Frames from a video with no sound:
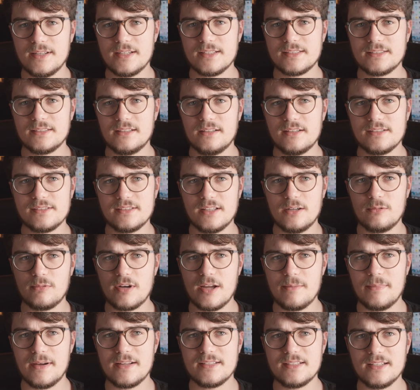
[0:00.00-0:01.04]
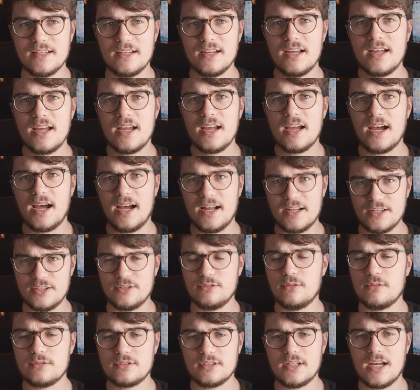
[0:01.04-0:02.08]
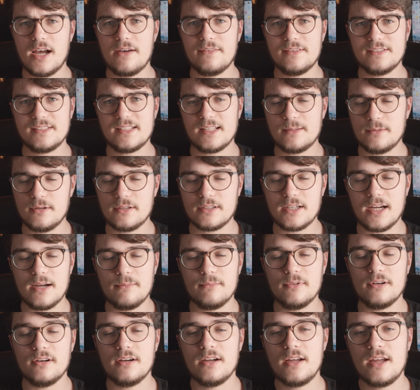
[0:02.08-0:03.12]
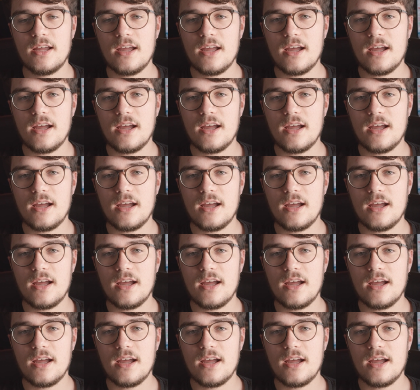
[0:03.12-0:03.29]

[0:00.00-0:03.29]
DSLRs that are way better, and you also have a cinema camera.